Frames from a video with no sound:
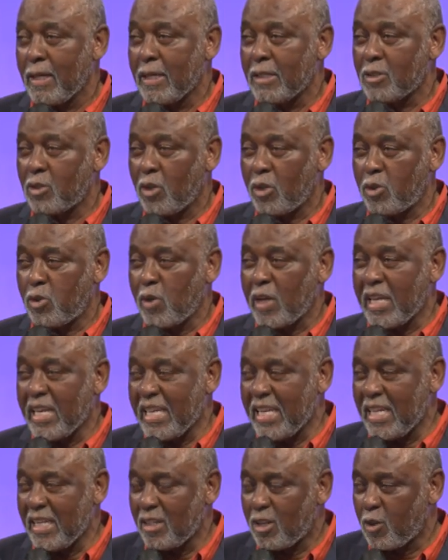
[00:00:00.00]
so that you can
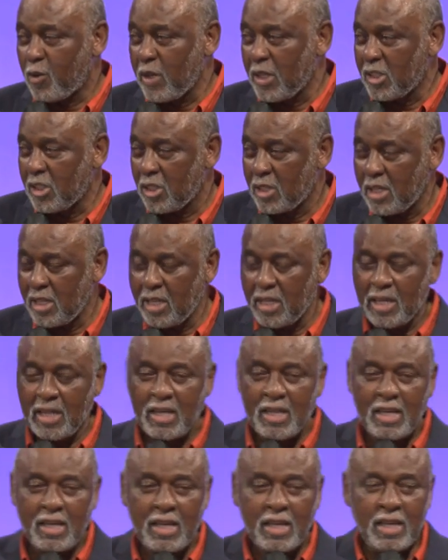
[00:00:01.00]
increase
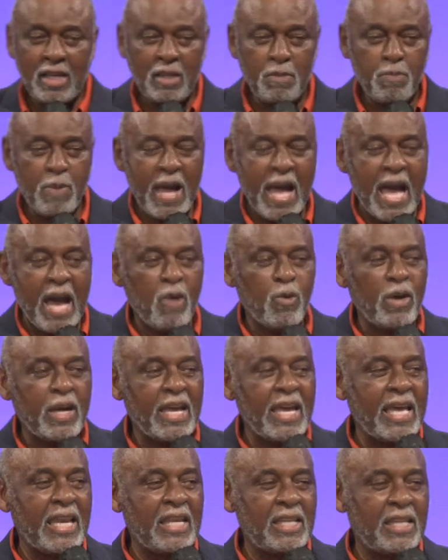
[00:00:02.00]
in power
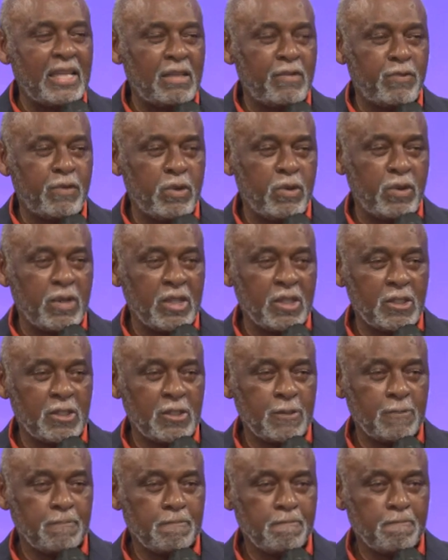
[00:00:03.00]
and in influence.